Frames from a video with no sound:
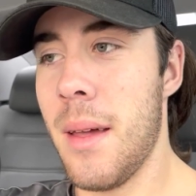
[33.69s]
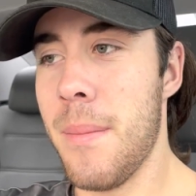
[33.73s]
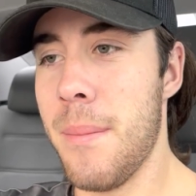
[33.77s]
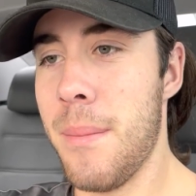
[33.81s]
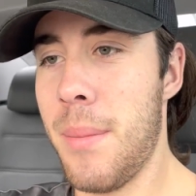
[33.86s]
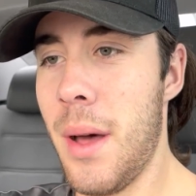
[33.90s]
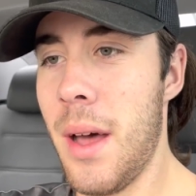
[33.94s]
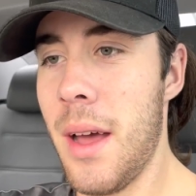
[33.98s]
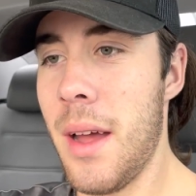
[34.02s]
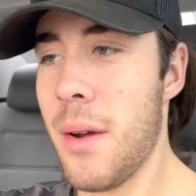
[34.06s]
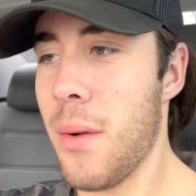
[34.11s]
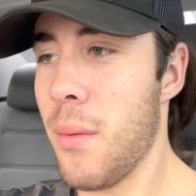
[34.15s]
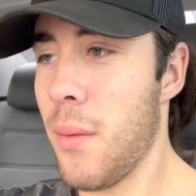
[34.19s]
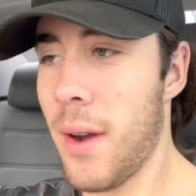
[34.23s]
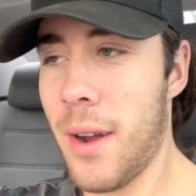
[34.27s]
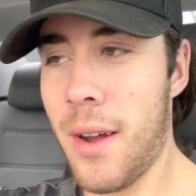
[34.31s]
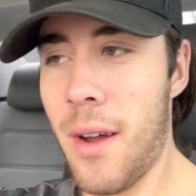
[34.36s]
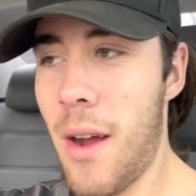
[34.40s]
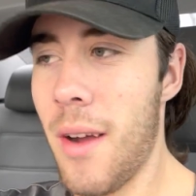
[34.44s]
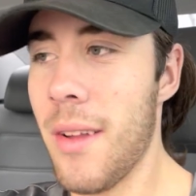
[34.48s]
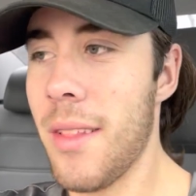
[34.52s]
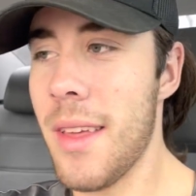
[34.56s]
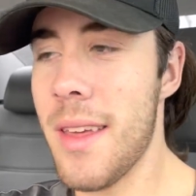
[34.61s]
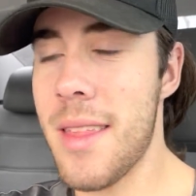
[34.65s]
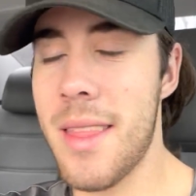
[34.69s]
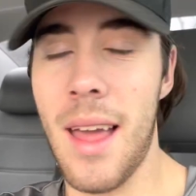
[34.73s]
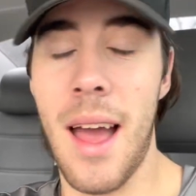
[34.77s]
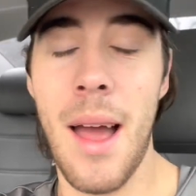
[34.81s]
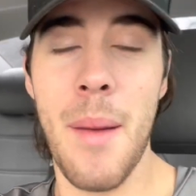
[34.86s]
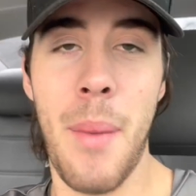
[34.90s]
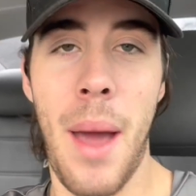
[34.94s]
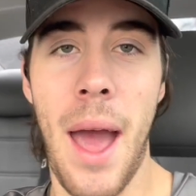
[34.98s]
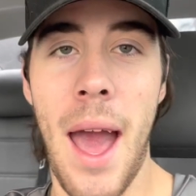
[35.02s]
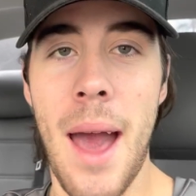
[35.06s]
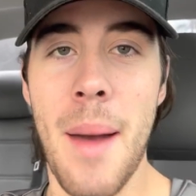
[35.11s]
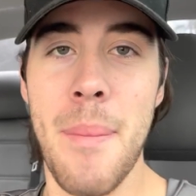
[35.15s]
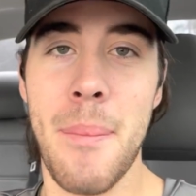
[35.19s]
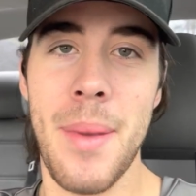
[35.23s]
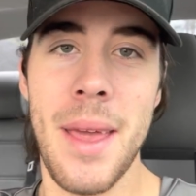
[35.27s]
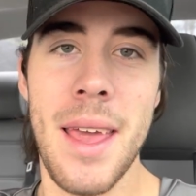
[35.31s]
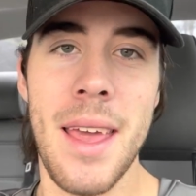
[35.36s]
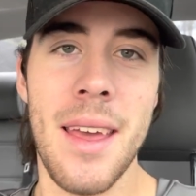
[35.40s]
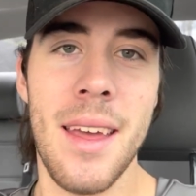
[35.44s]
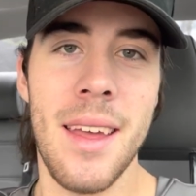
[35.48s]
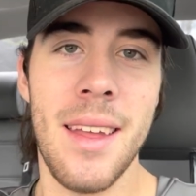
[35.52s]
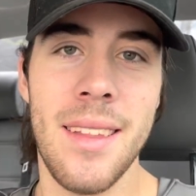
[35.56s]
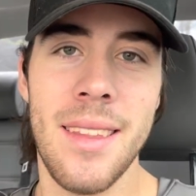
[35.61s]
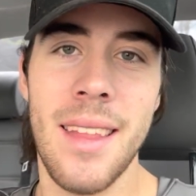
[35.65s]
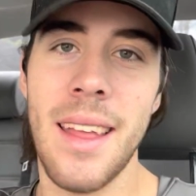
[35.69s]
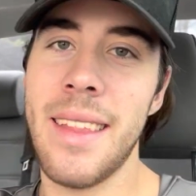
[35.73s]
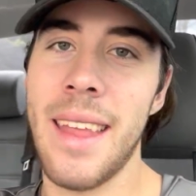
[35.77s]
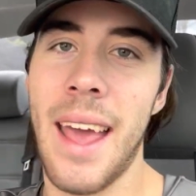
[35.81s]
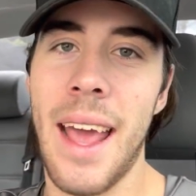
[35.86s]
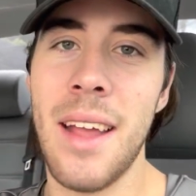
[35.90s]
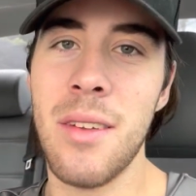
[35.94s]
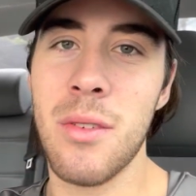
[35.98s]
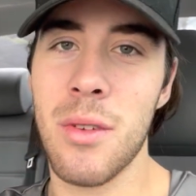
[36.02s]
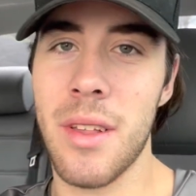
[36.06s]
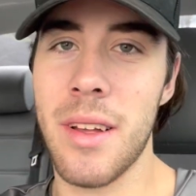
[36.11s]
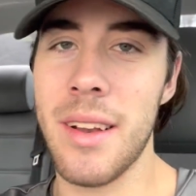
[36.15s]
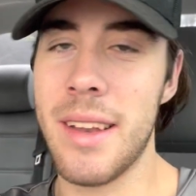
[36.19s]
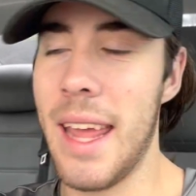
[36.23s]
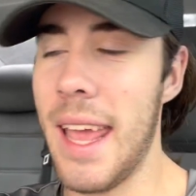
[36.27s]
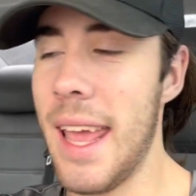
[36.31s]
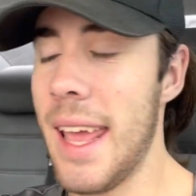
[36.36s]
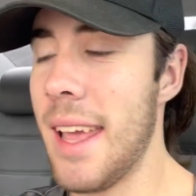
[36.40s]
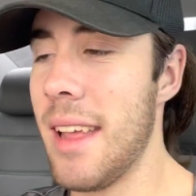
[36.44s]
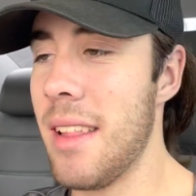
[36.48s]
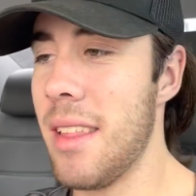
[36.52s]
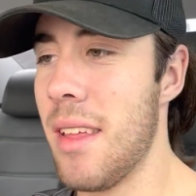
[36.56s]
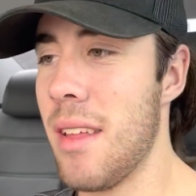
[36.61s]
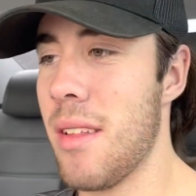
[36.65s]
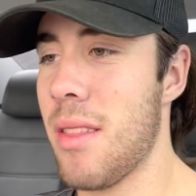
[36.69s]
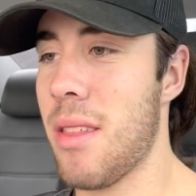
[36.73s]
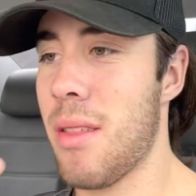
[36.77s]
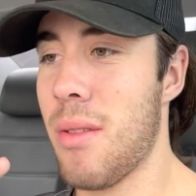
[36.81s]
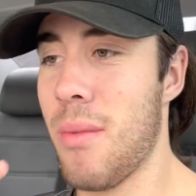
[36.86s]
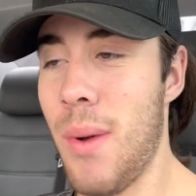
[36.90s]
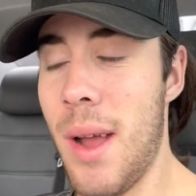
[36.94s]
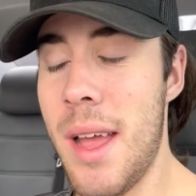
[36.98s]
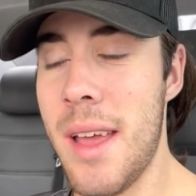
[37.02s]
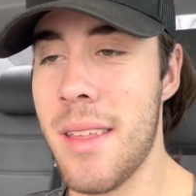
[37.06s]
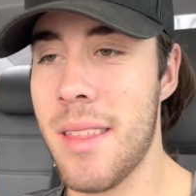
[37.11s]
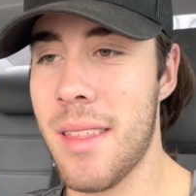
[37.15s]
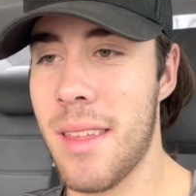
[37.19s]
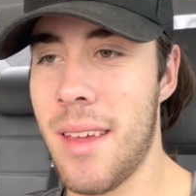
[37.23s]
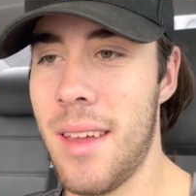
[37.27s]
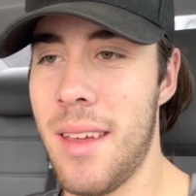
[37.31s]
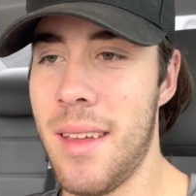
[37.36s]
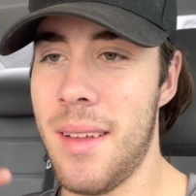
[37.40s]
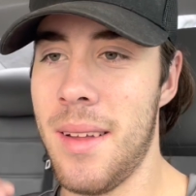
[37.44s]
But regardless, I'm happy that the Angels are taking this risk